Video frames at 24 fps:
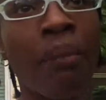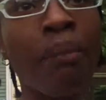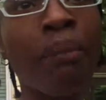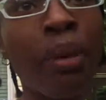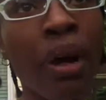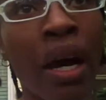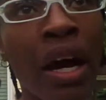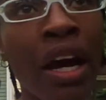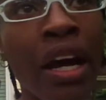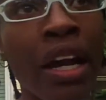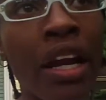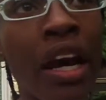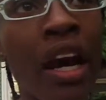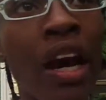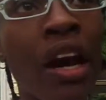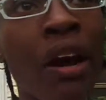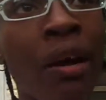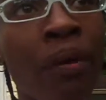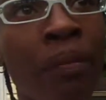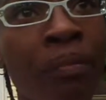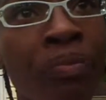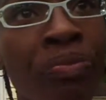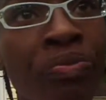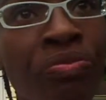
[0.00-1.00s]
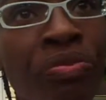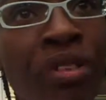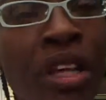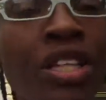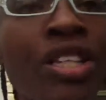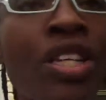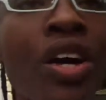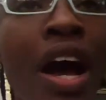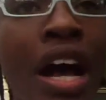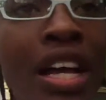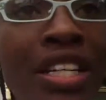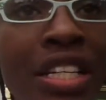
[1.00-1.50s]
But,
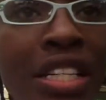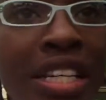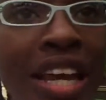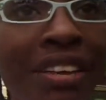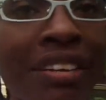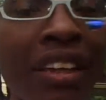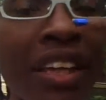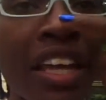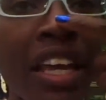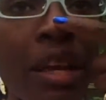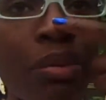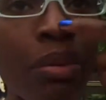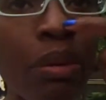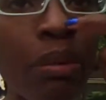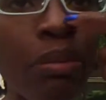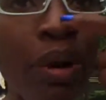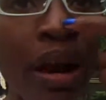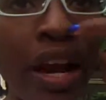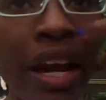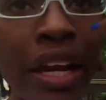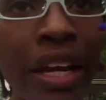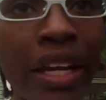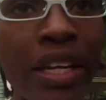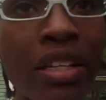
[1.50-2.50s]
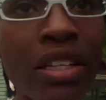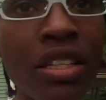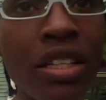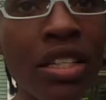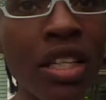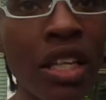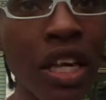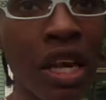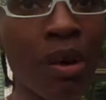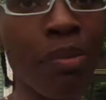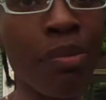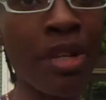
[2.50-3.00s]
so I just have to keep it braided
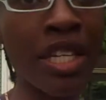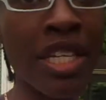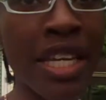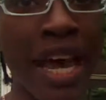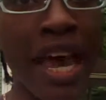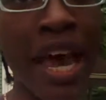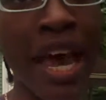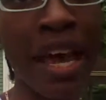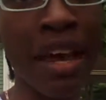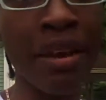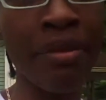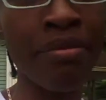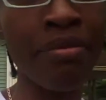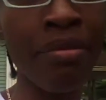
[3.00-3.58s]
to keep it tame.